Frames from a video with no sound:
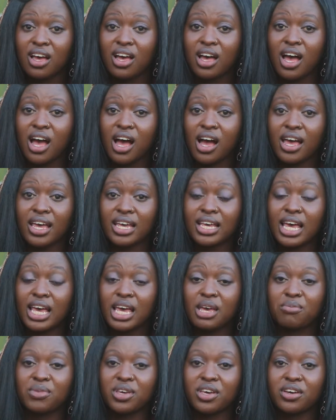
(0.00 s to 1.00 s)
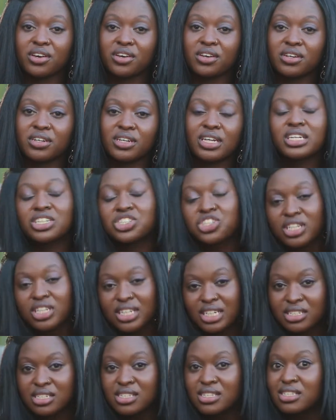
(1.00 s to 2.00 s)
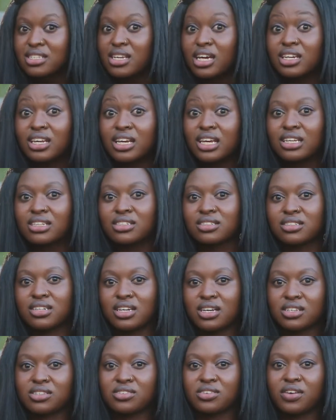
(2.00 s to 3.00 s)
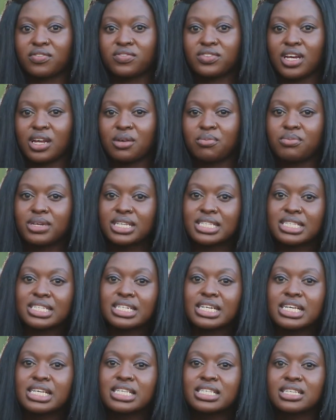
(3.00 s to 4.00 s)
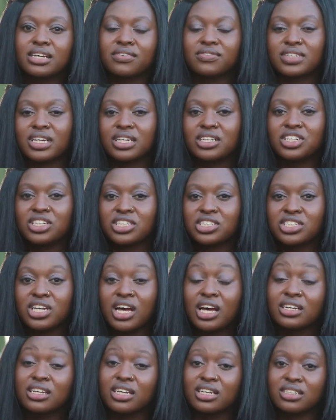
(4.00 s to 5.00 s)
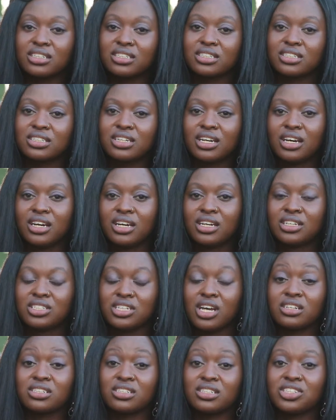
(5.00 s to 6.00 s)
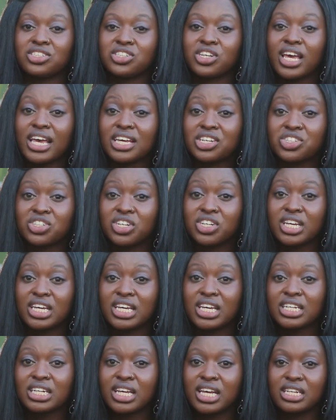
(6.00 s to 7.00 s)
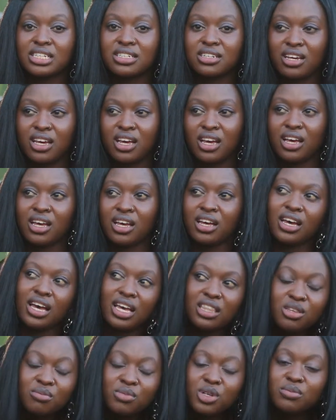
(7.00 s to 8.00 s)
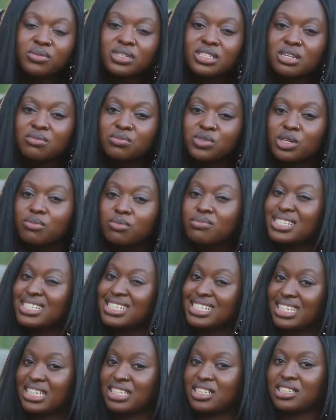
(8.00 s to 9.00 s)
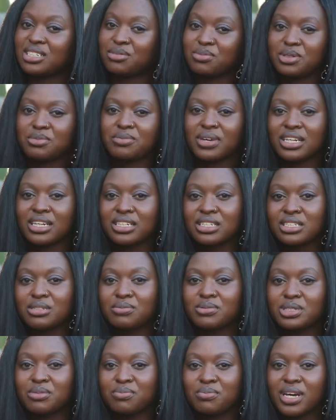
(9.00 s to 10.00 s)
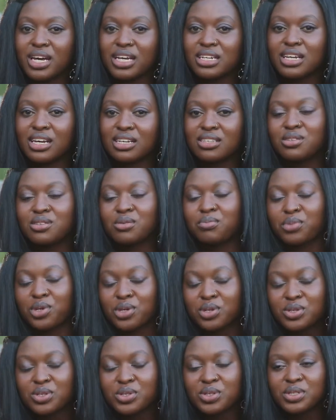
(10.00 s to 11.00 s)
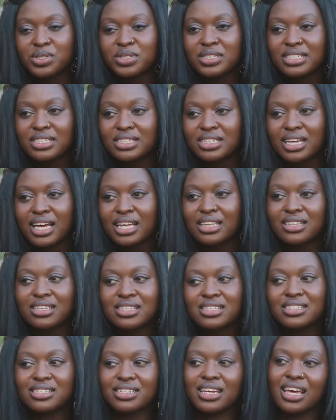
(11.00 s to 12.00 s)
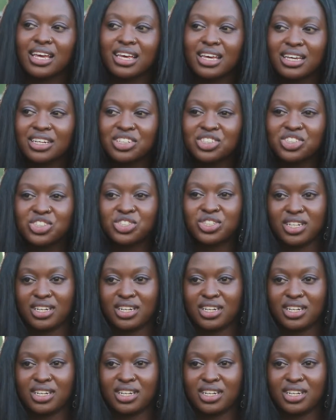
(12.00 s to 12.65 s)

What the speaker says: I came here initially to study, so I've done business, I've done early childhood education, and at the moment I'm doing business leadership and management, but I suppose at this stage